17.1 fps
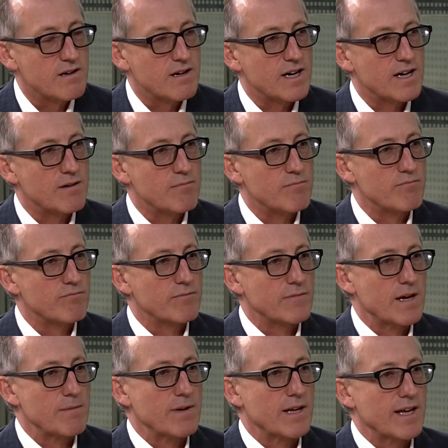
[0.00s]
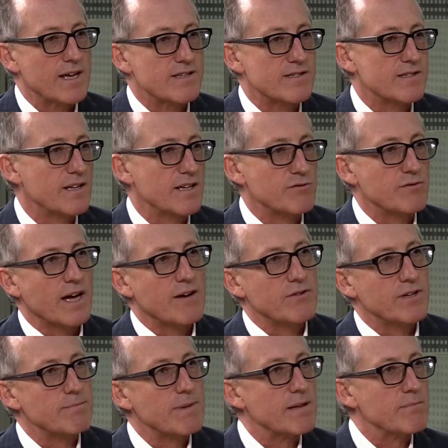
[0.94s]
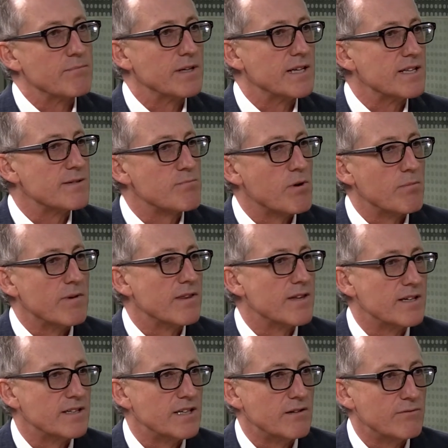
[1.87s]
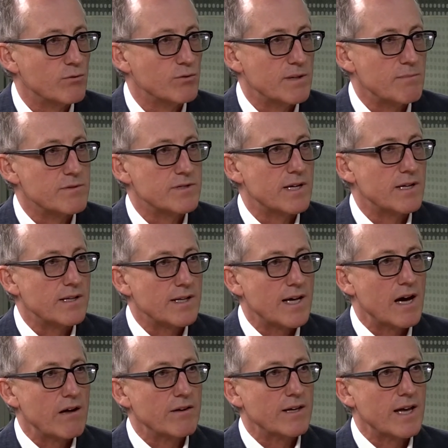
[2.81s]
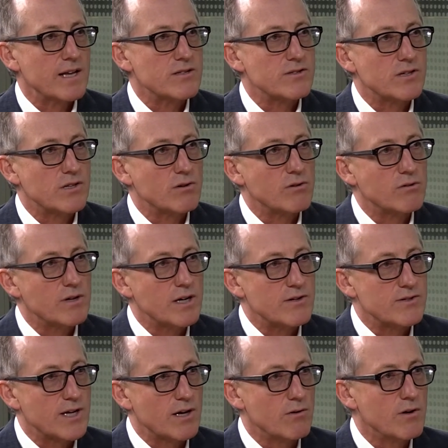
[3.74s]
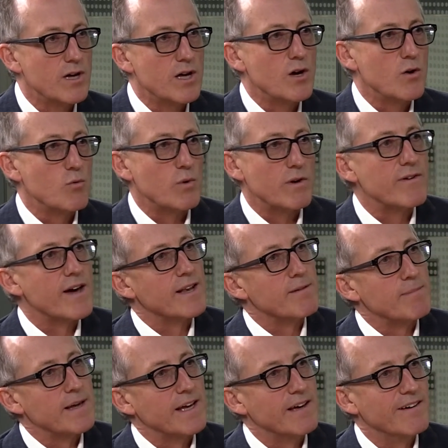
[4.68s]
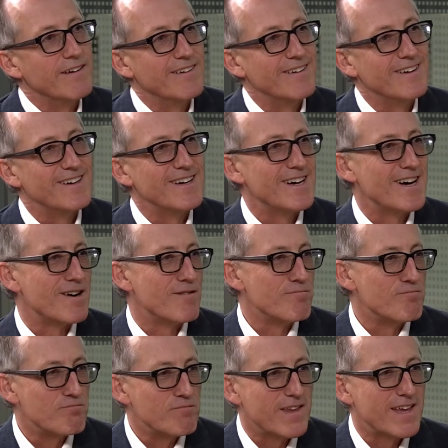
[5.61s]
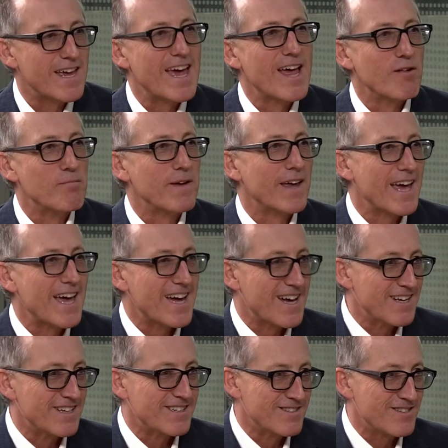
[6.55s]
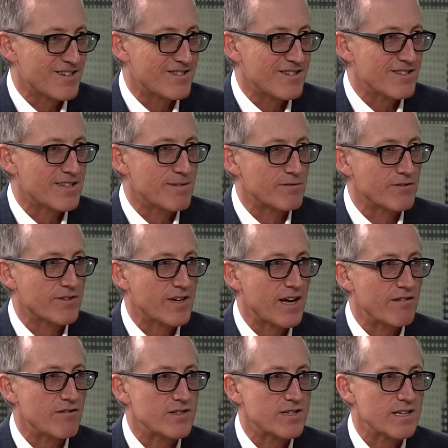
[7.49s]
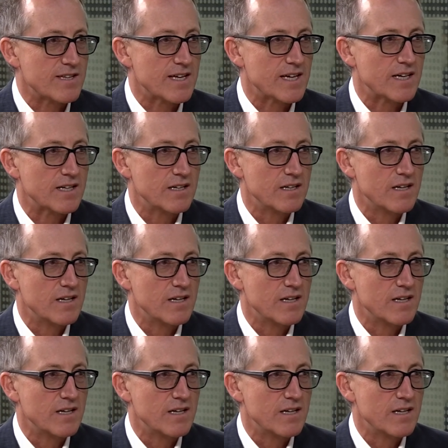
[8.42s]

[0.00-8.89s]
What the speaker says: I mean, I guess sterling's recovered a bit, but it's probably 13-14% down against the euro. So we've had a big helping hand just in terms of currency there.